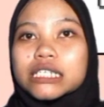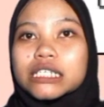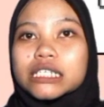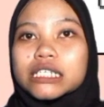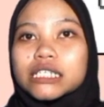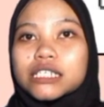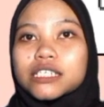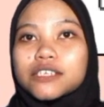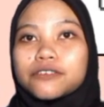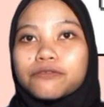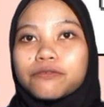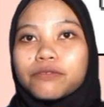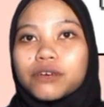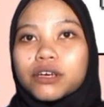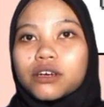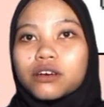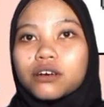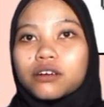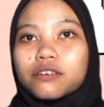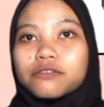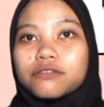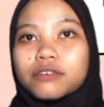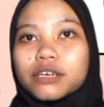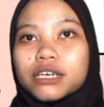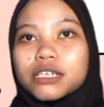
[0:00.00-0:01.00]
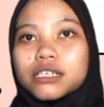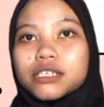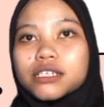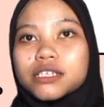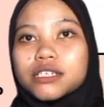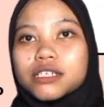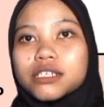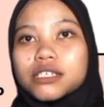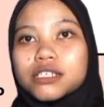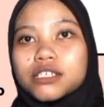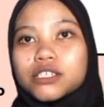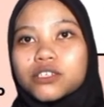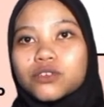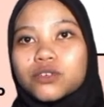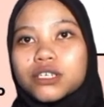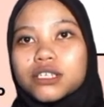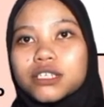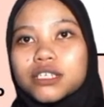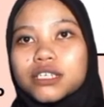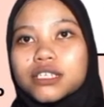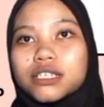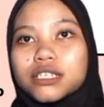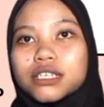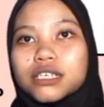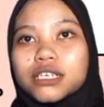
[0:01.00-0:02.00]
The effect of an
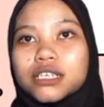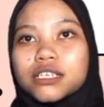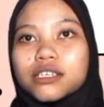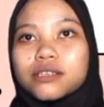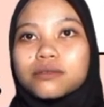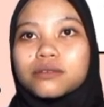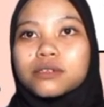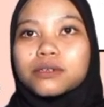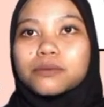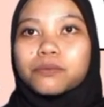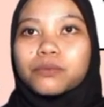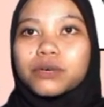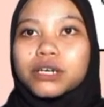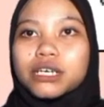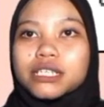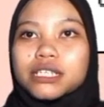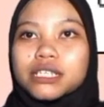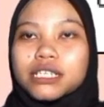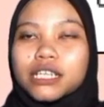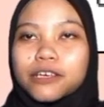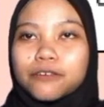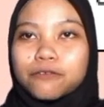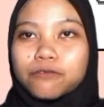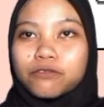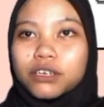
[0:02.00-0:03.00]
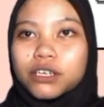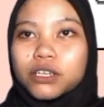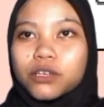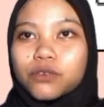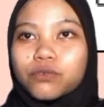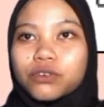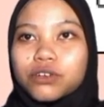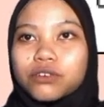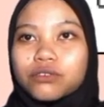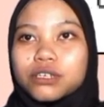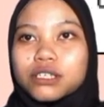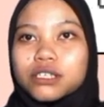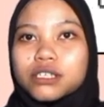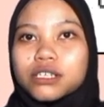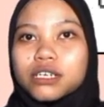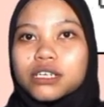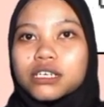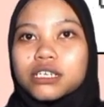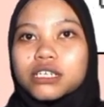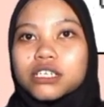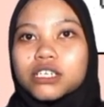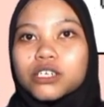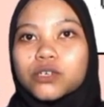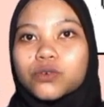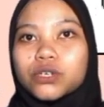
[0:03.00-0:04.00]
increases in the price level will
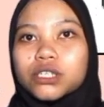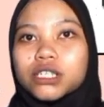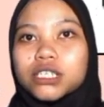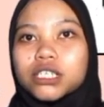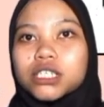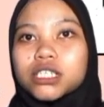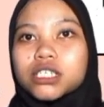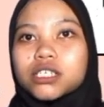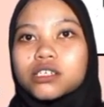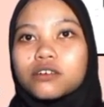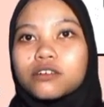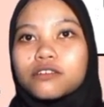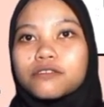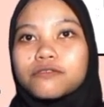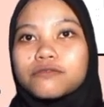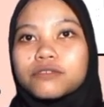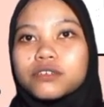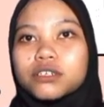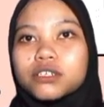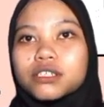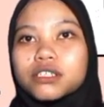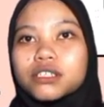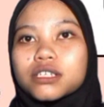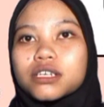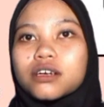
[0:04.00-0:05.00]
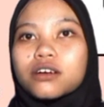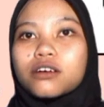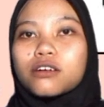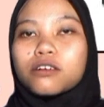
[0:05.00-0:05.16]
result in the quantity offered